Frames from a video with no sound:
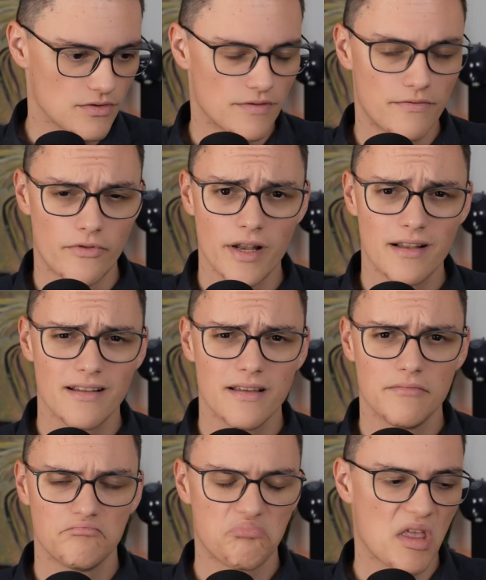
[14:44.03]

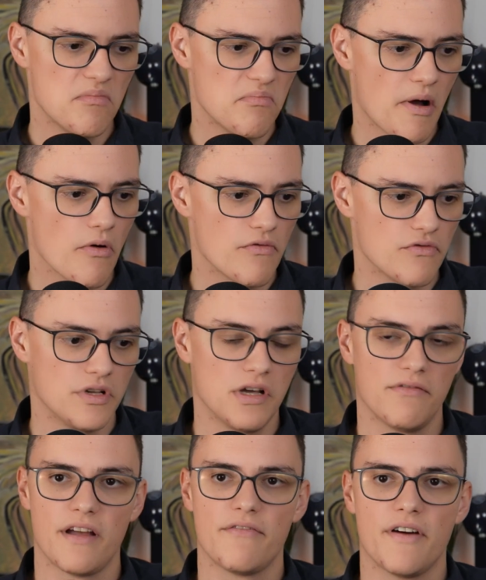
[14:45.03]
user-friendly and powerful enough,